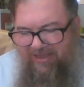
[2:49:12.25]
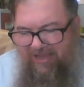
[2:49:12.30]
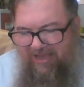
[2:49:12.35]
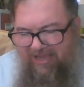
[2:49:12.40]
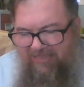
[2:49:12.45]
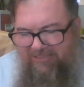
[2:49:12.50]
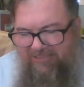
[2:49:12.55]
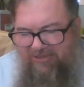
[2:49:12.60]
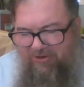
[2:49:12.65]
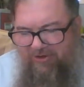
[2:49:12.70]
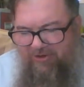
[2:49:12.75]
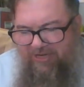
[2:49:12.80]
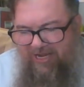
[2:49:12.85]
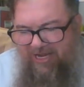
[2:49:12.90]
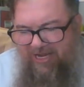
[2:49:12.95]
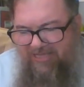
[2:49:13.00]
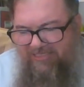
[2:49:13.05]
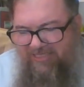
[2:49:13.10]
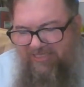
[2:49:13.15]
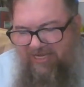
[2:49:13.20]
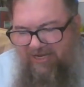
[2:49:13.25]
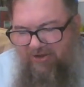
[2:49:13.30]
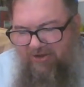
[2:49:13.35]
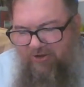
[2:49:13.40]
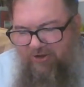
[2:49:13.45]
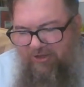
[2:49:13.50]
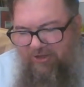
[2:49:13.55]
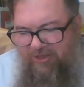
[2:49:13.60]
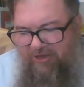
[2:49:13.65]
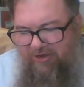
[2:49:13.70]
I was going to ask that
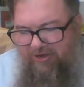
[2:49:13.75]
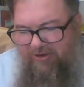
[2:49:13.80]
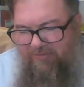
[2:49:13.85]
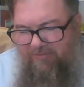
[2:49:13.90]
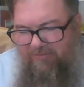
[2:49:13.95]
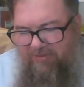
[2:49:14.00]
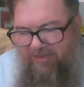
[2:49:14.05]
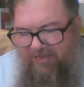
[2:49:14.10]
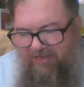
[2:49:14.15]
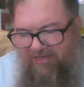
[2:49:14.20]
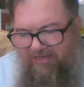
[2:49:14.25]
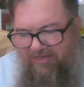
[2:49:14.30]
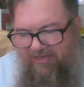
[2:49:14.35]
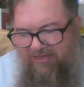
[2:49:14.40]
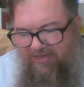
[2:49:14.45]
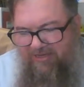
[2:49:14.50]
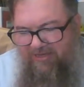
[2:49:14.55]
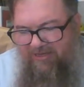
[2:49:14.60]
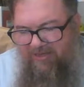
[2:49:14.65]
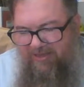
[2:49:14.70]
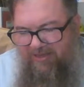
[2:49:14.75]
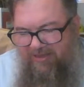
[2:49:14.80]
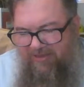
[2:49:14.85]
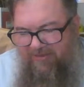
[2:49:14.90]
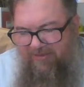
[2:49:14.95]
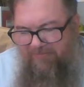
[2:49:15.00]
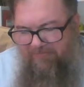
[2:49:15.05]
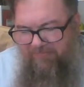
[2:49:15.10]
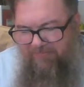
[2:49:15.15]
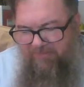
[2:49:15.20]
earlier, but
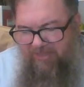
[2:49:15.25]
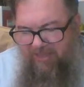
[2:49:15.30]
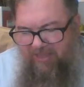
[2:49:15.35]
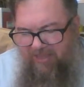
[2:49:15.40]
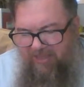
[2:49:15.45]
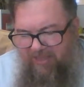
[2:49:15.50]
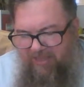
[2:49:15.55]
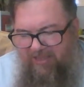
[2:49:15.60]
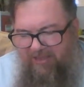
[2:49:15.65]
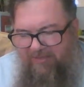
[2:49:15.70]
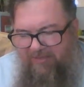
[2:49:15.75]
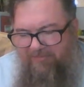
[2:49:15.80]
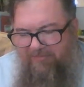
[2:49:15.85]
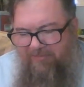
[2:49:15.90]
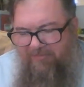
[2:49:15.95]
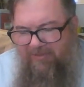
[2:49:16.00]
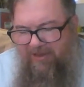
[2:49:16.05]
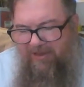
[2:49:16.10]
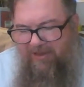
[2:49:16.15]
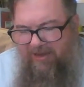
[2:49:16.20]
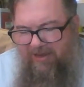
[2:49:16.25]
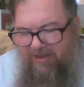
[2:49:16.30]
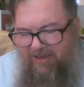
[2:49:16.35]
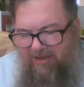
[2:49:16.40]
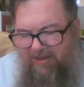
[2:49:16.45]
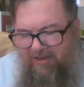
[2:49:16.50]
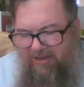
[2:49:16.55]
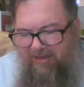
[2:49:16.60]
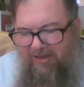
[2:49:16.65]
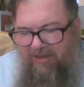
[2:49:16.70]

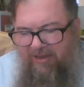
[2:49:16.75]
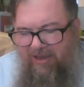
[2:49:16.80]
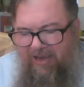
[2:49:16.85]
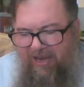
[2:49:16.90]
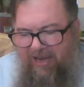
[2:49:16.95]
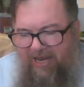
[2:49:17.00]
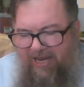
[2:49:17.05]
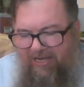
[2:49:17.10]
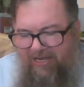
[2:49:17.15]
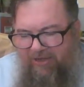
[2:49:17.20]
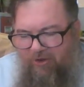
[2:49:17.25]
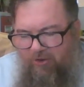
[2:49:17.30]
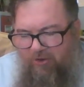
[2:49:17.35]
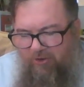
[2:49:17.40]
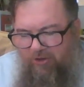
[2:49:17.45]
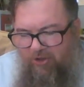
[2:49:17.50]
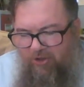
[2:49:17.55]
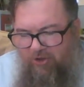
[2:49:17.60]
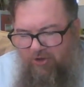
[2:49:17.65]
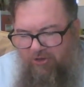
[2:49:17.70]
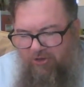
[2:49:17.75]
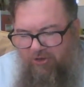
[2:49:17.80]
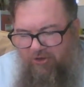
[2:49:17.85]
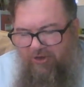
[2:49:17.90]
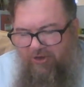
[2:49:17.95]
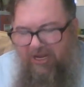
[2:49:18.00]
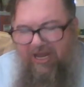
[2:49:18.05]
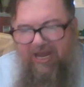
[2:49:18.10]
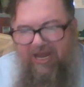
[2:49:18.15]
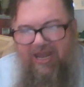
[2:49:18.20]
I no longer
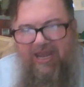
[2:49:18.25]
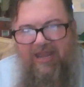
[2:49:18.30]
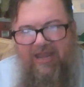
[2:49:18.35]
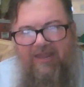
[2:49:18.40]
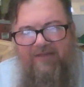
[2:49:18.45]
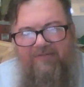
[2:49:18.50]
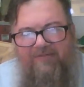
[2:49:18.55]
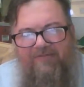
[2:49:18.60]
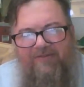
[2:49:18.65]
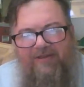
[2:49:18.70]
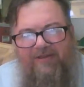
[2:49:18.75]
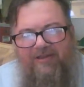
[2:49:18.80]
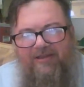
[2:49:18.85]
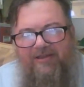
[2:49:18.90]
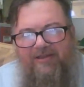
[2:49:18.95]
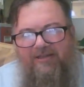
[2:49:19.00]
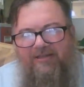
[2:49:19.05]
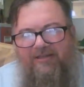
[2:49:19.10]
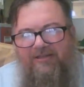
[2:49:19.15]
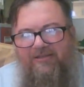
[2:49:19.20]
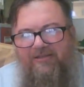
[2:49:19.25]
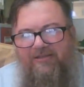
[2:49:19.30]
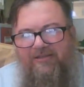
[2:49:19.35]
have the